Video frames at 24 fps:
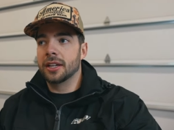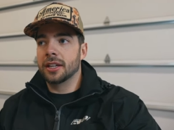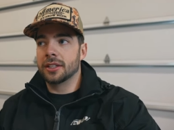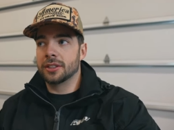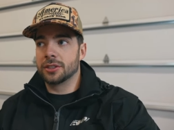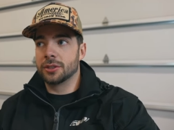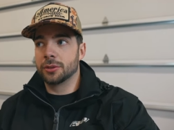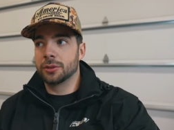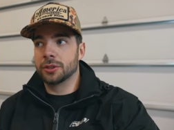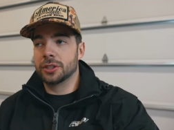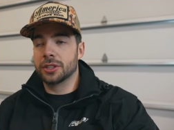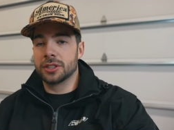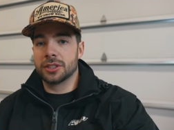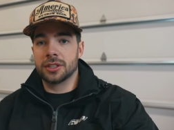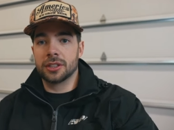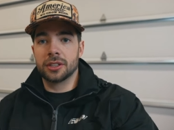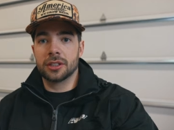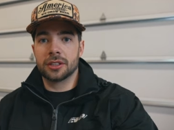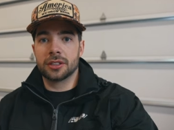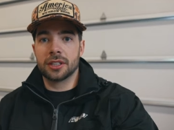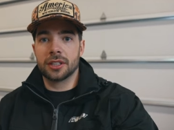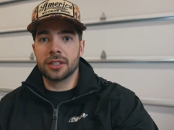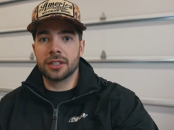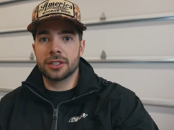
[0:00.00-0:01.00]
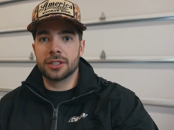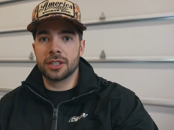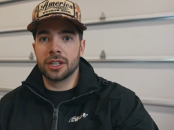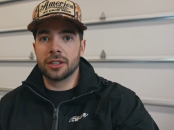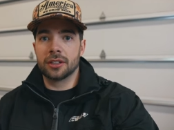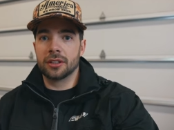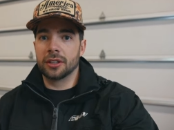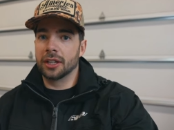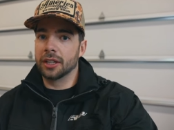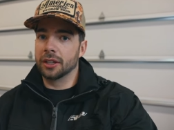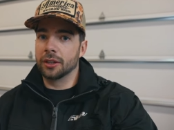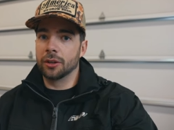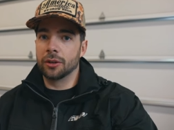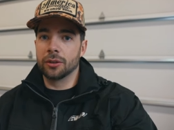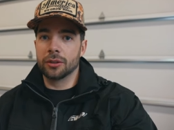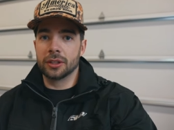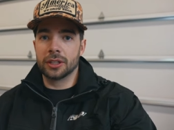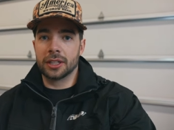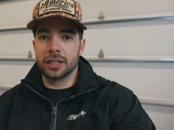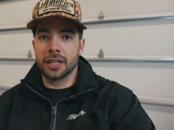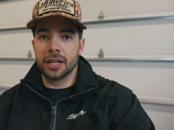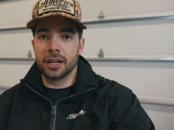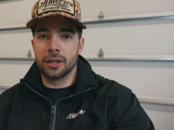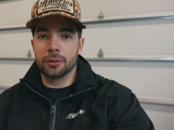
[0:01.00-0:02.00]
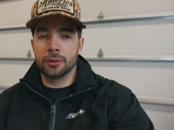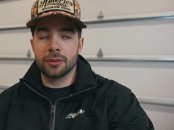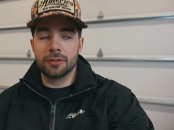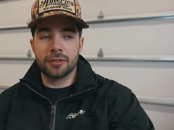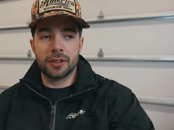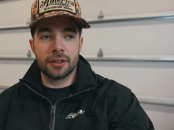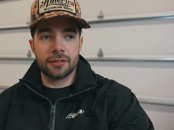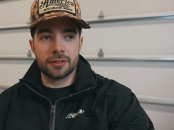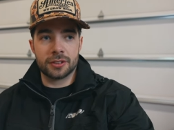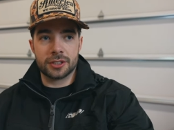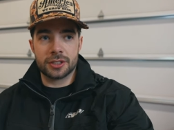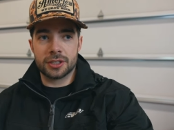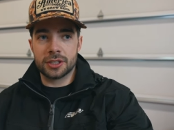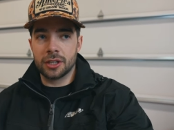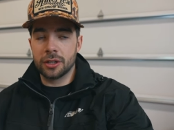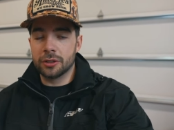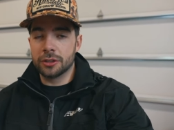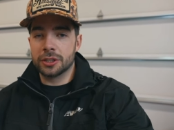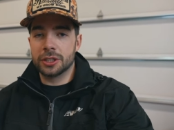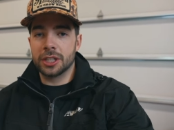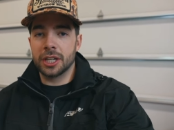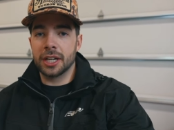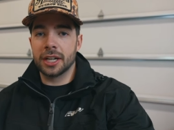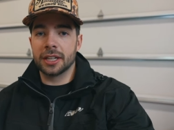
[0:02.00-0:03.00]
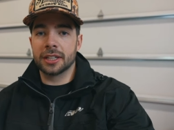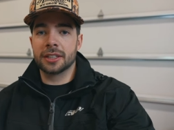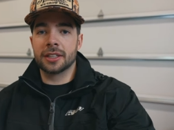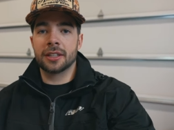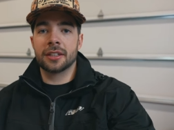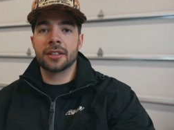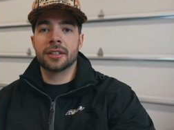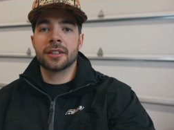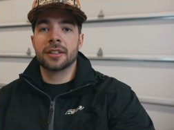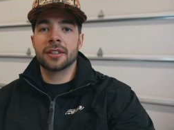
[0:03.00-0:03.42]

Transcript: And so we just looked at each other like, holy cow, we've never snow checked